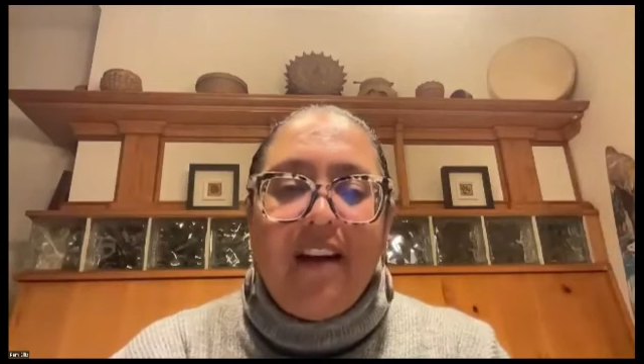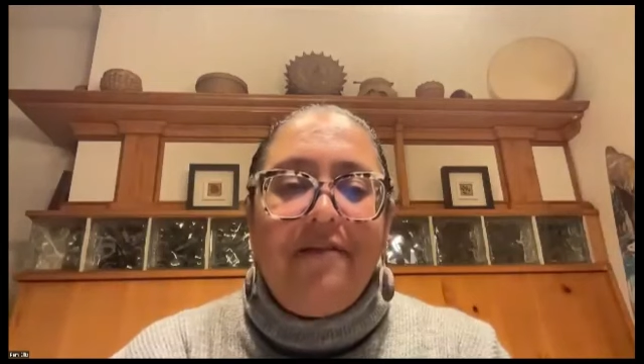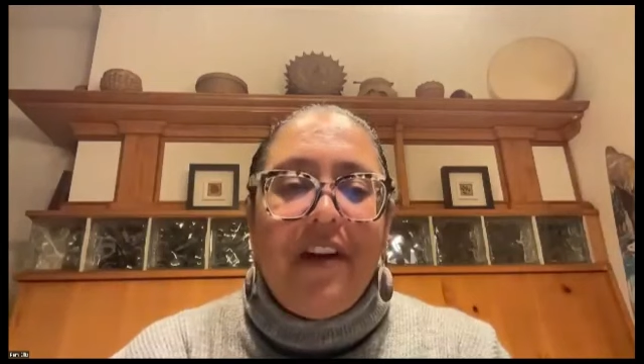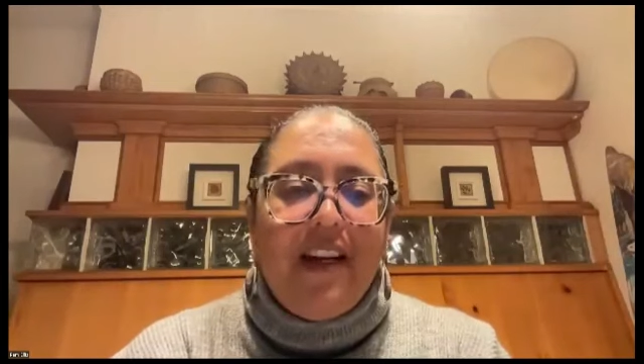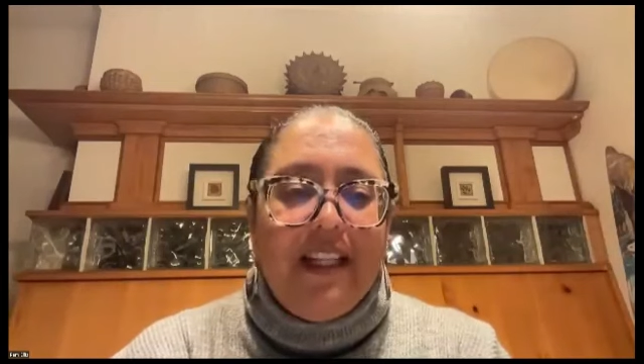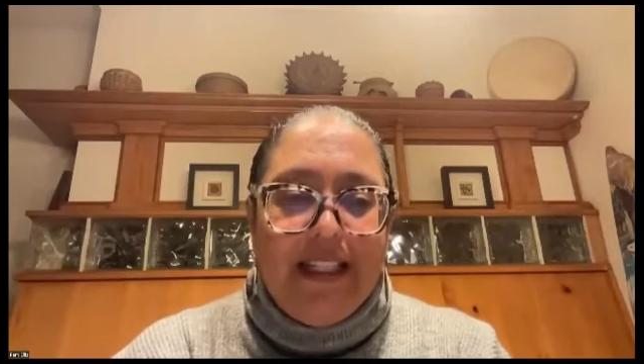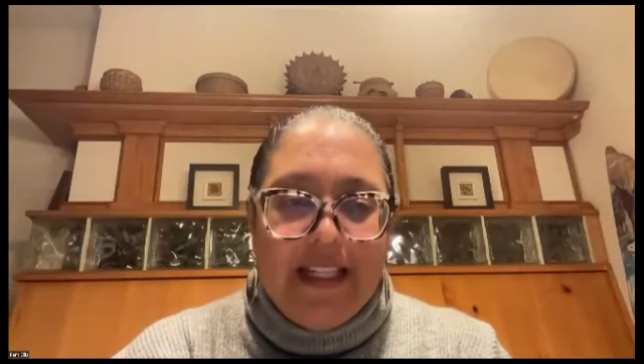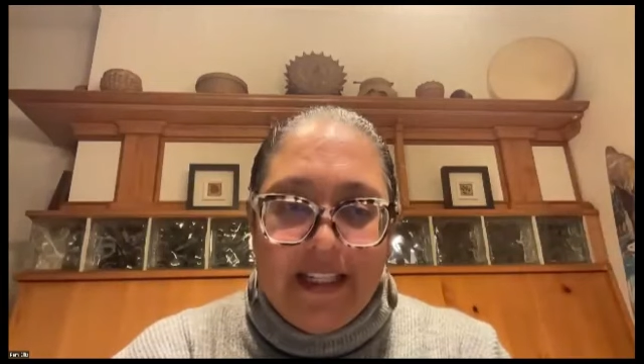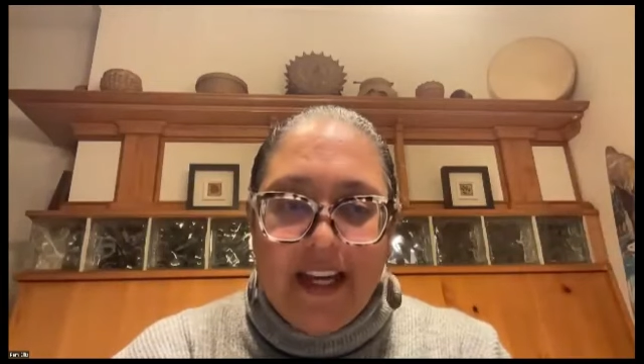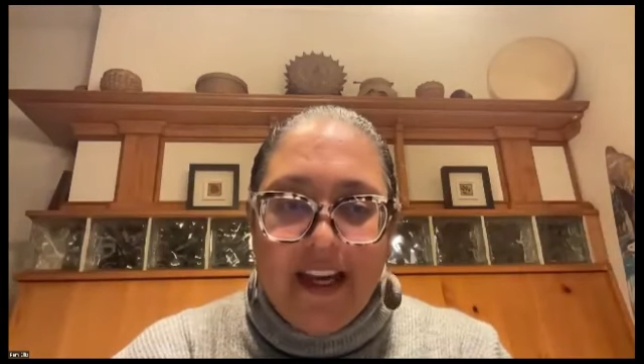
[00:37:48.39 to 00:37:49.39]
very
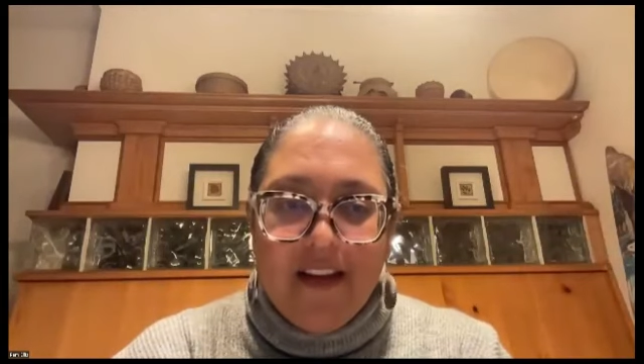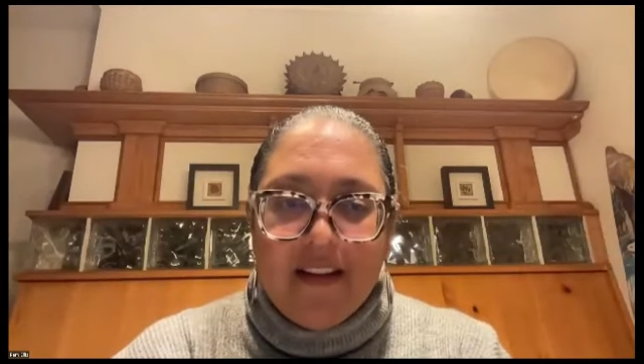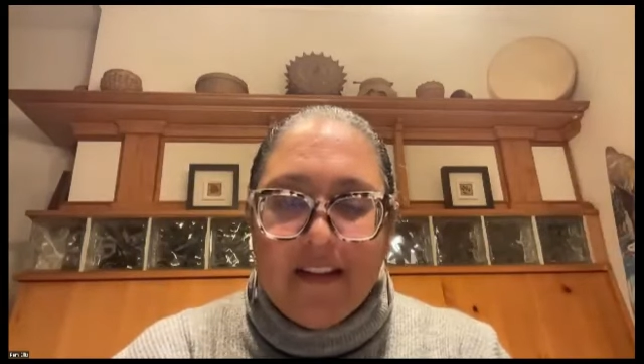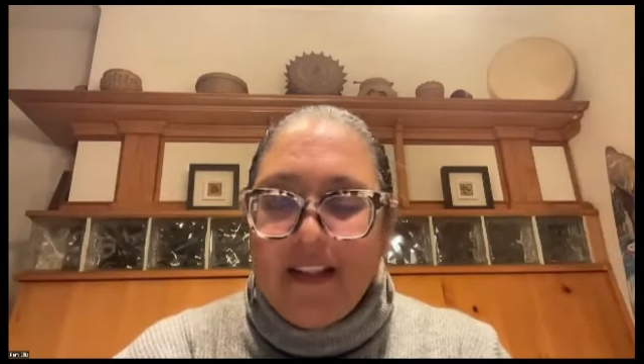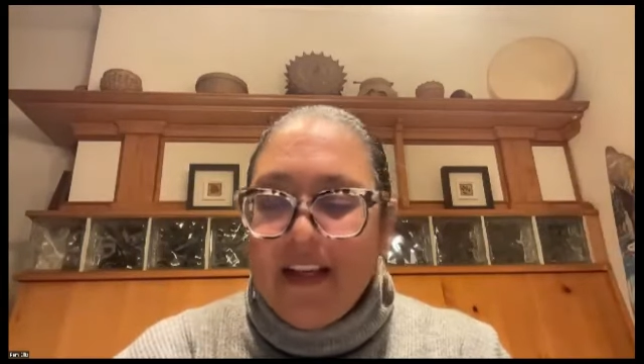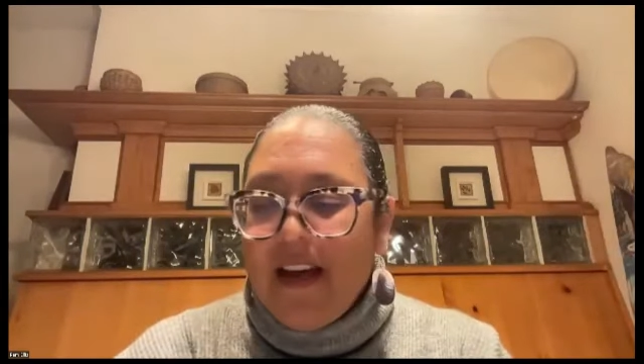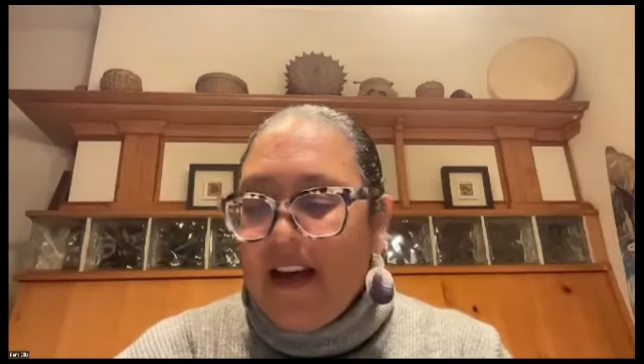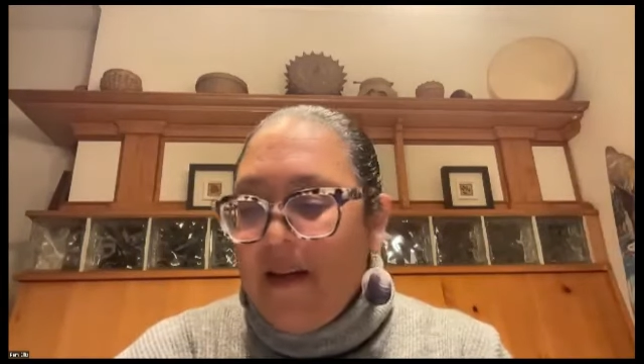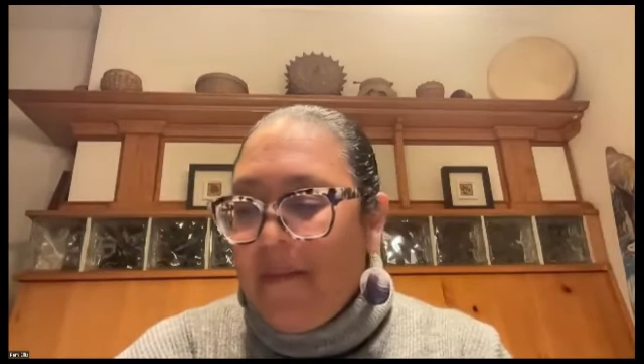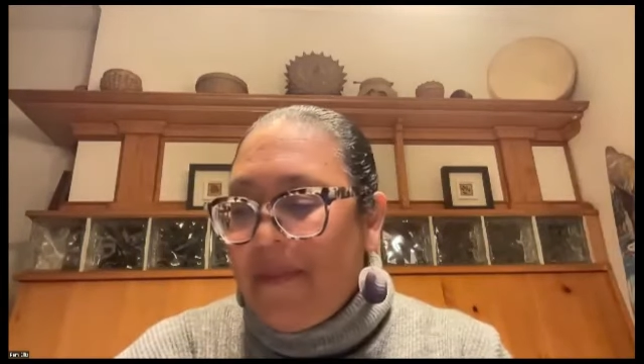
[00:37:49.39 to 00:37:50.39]
detailed
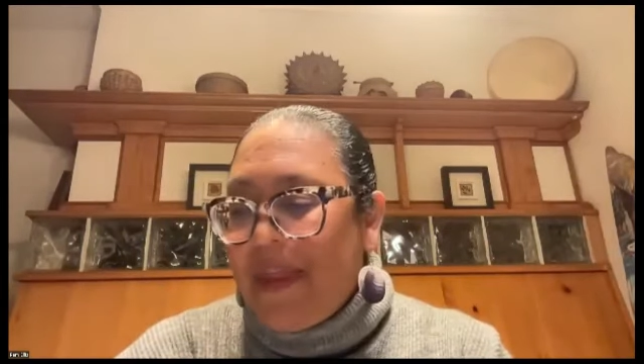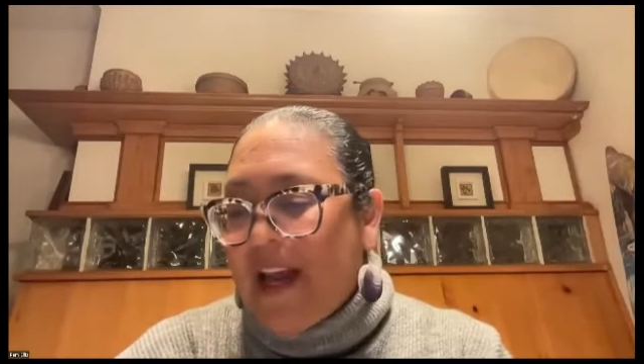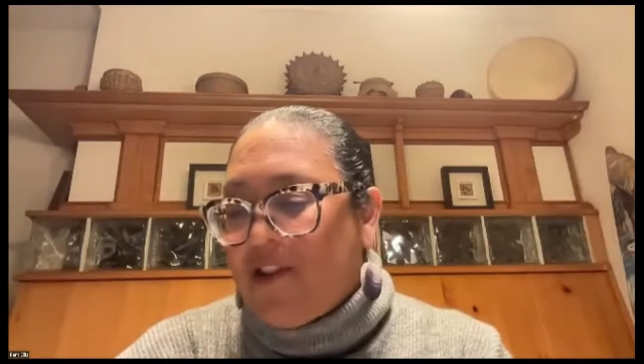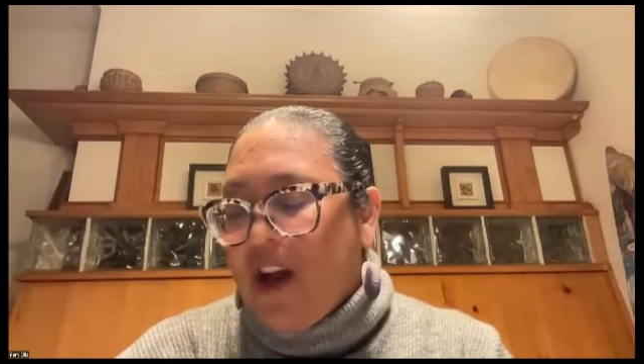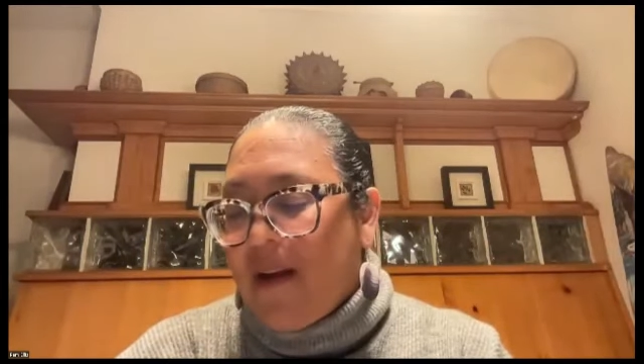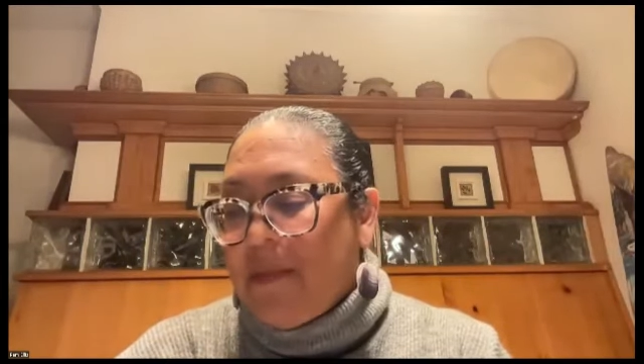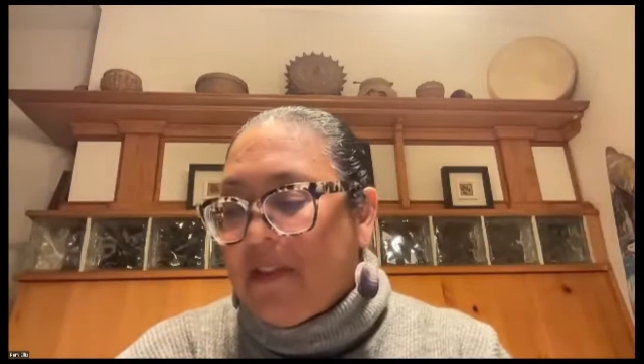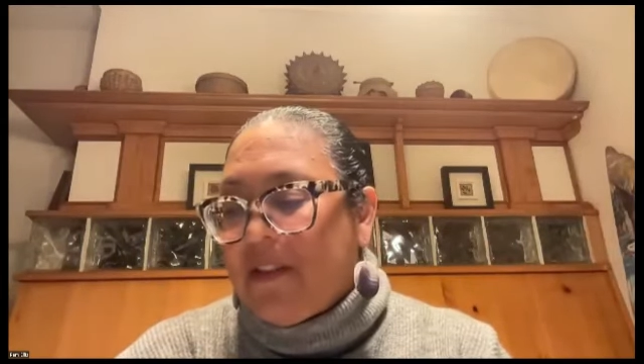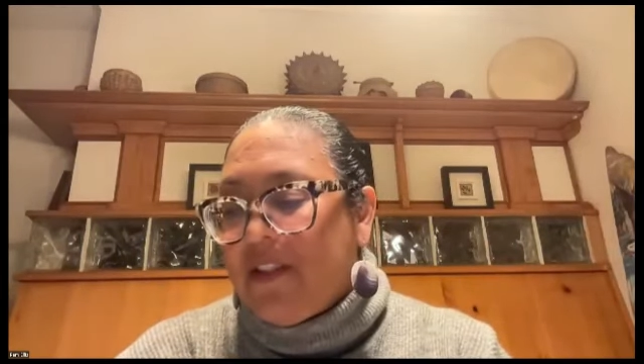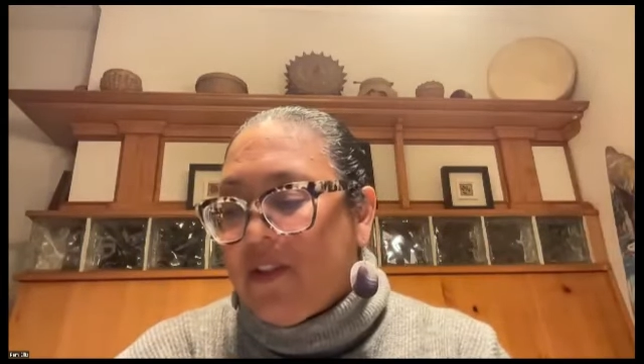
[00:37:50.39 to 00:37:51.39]
that John
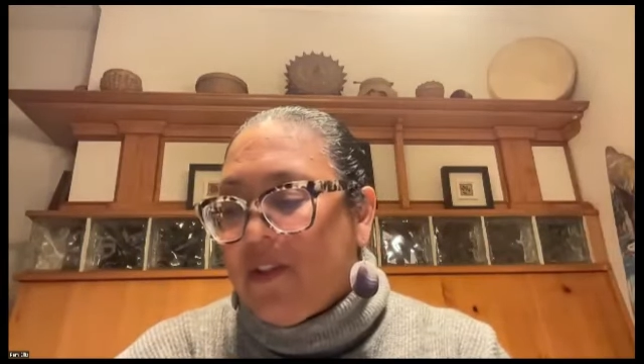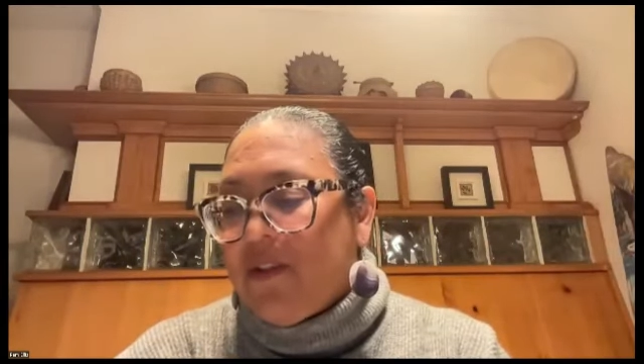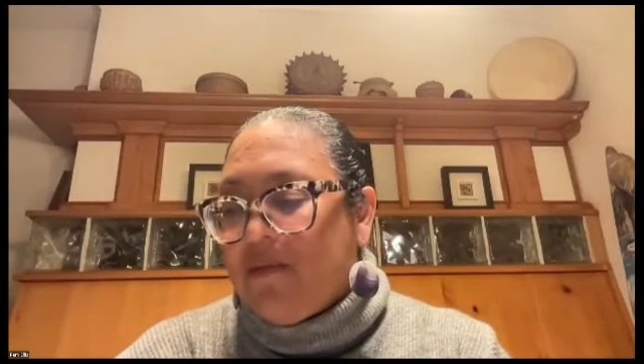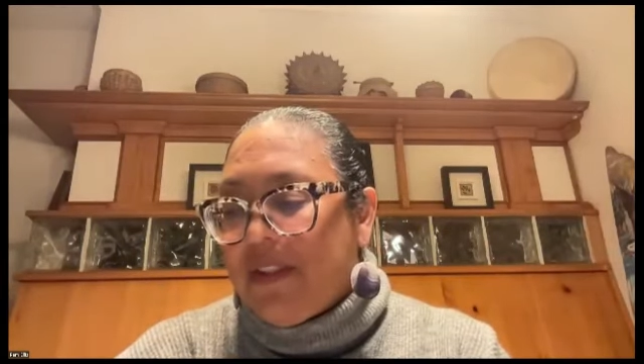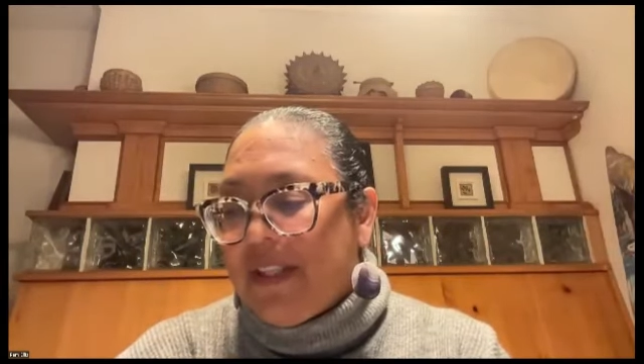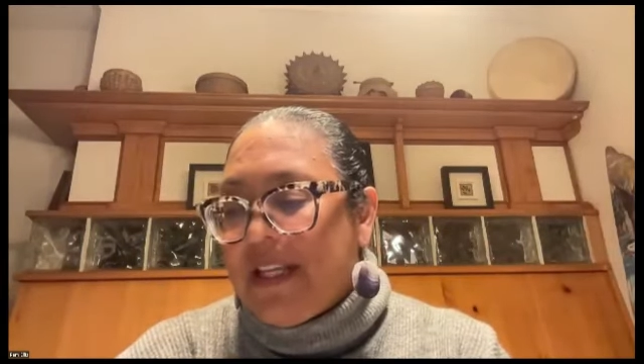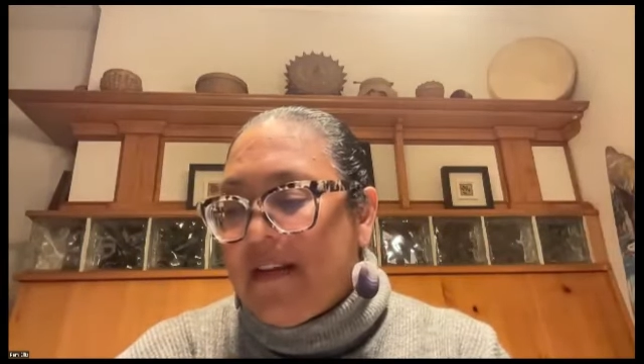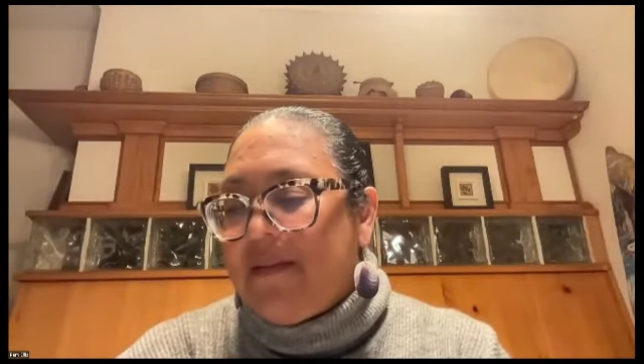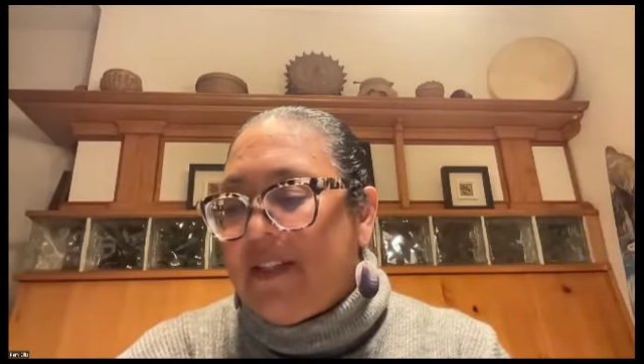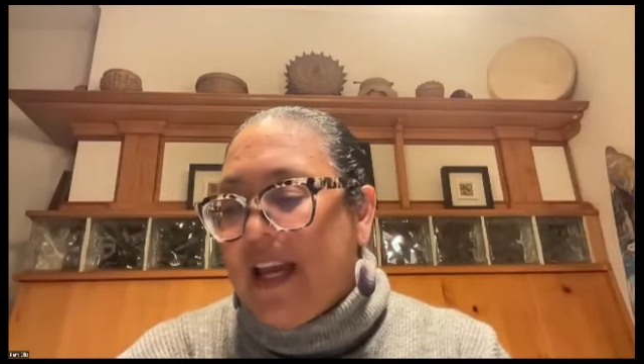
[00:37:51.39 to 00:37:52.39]
Milton Earl receives,